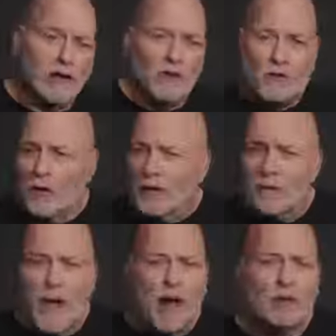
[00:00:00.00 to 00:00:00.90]
to
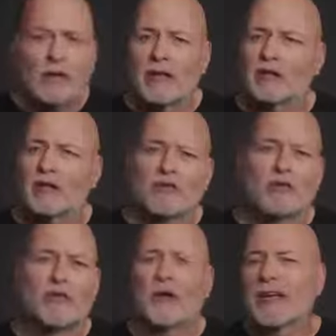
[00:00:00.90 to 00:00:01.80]
doing bowel cleanses
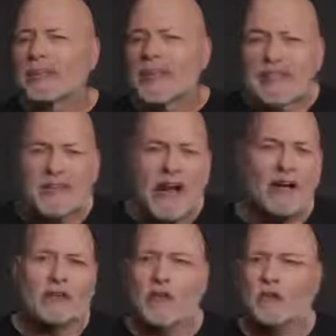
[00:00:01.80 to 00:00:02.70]
and doing a
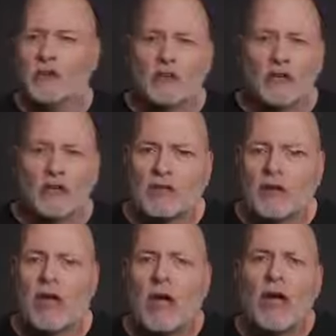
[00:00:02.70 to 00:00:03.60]
detox every season.